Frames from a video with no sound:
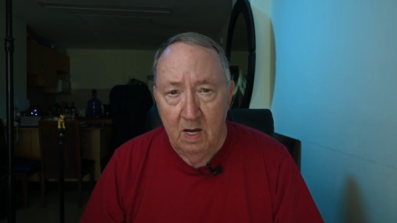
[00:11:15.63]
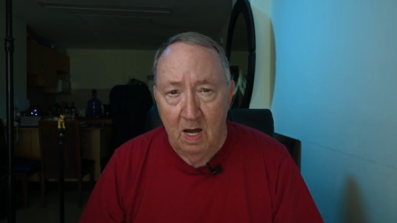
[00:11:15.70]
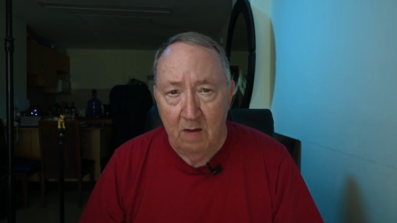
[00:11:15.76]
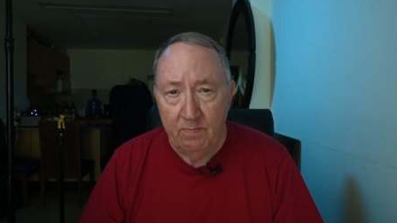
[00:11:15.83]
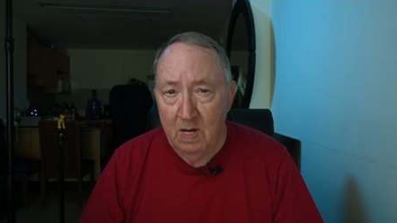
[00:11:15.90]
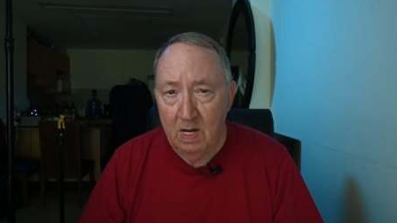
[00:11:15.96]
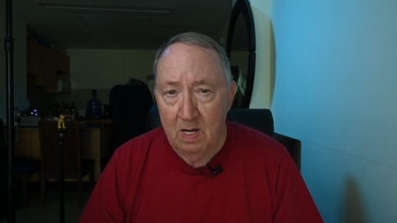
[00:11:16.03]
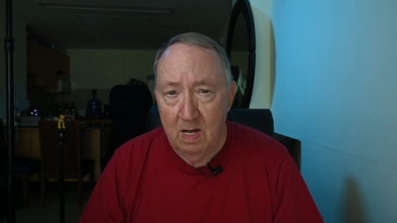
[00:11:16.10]

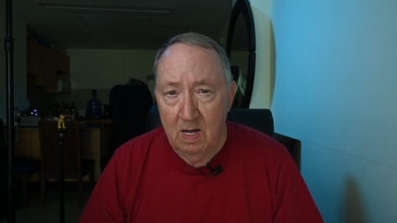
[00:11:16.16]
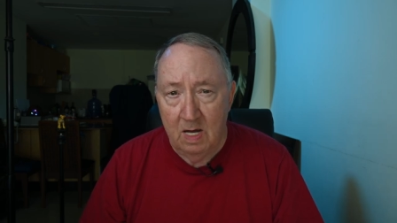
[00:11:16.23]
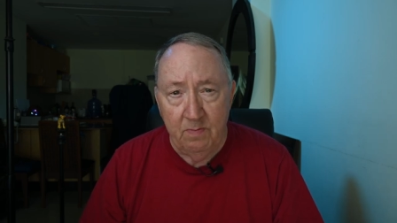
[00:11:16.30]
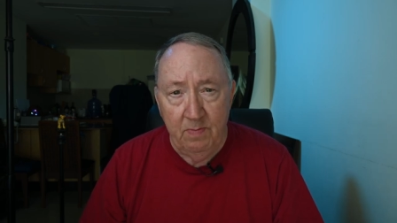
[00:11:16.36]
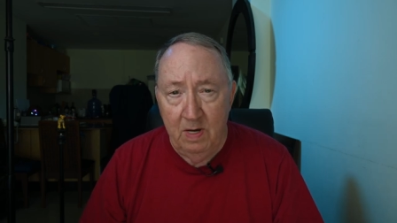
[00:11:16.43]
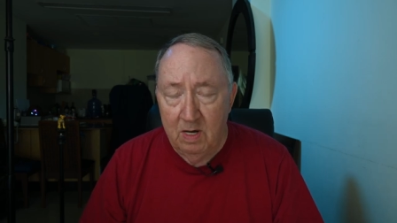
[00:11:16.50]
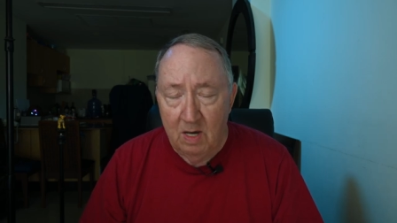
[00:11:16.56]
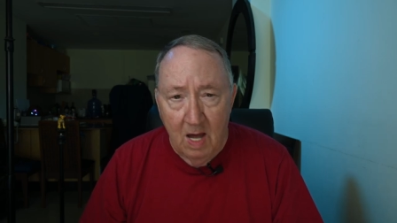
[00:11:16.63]
I'm not. I'd
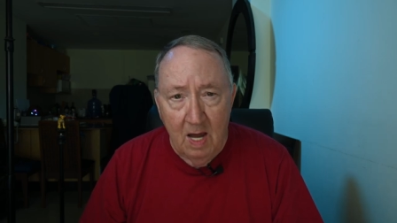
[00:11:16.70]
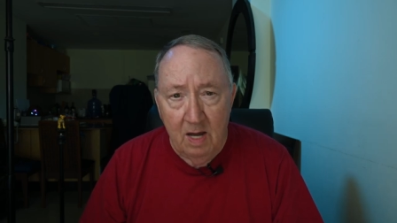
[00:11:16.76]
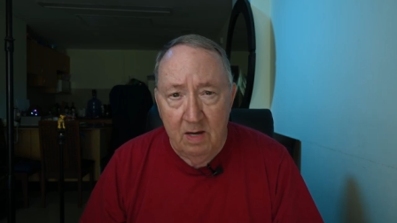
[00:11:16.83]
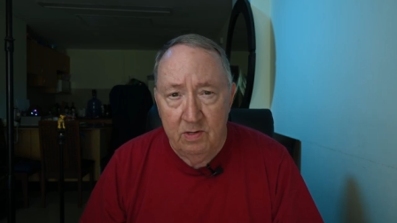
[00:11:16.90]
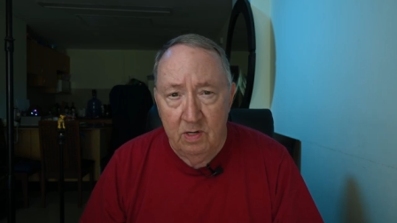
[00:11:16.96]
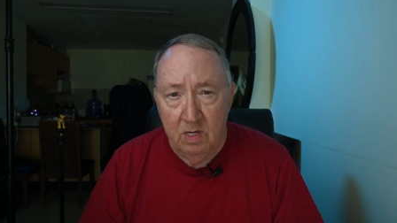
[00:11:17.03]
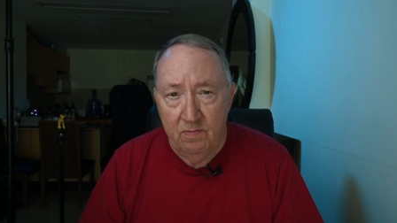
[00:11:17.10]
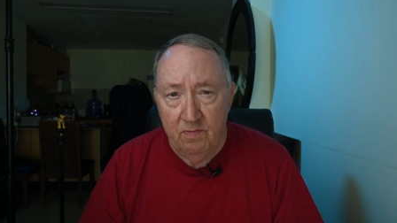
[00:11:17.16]
be lying
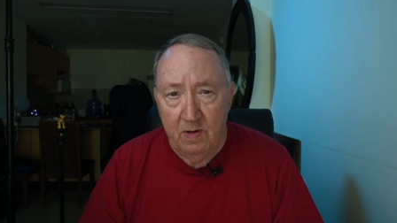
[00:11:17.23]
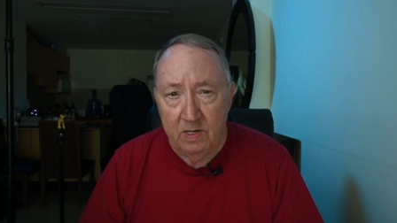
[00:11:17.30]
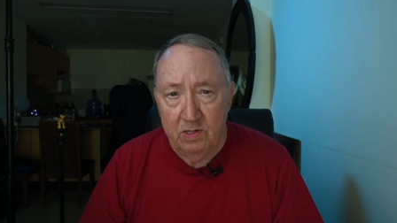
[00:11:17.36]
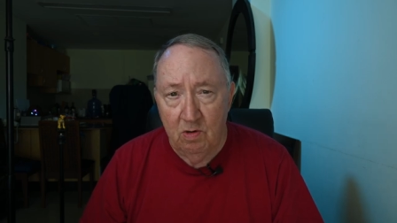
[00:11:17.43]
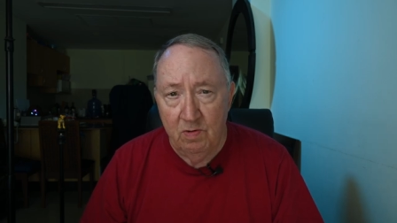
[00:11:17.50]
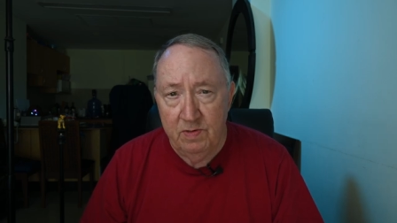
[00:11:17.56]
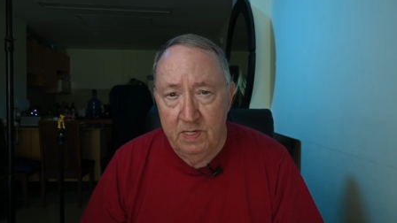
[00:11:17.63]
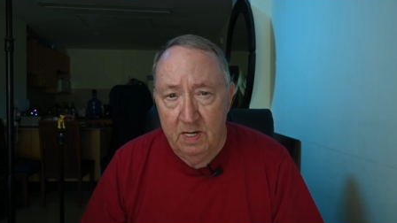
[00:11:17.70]
to you if I
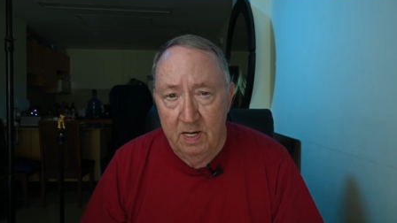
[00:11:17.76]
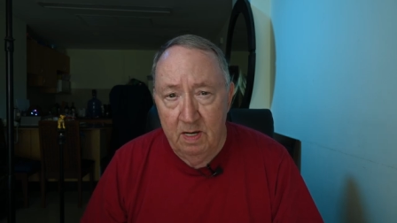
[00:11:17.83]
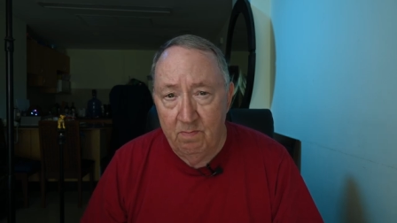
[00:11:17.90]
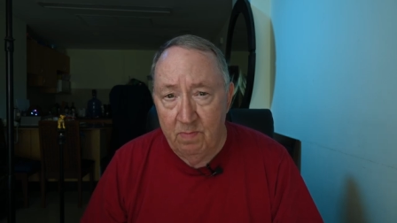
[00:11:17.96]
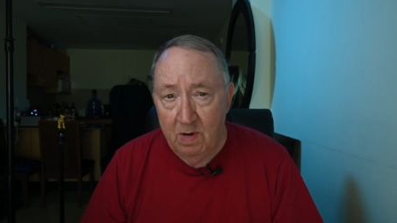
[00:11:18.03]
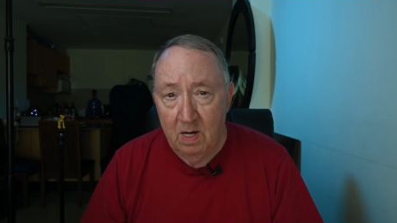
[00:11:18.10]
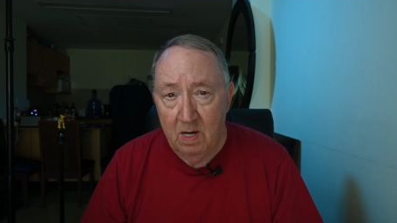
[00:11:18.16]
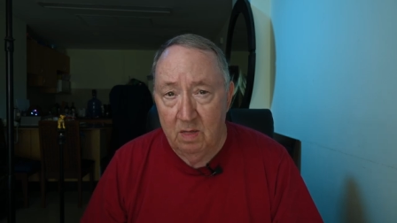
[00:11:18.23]
told you it
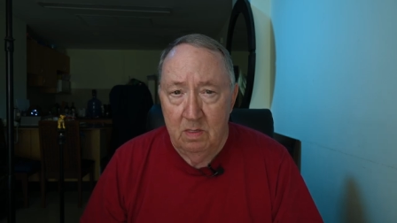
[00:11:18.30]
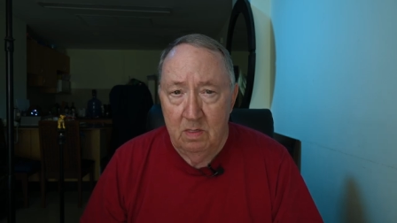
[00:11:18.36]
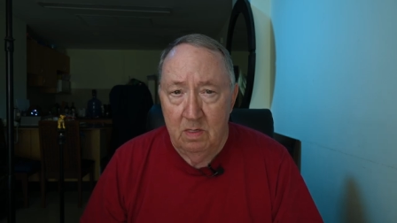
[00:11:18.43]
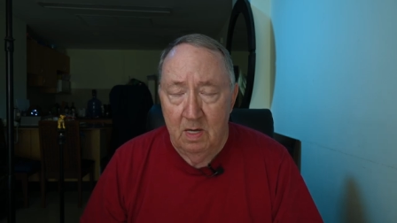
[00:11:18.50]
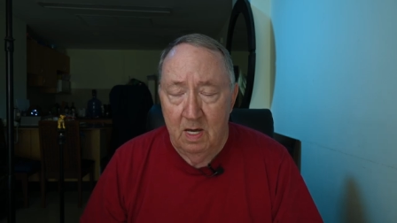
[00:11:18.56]
didn't bother me.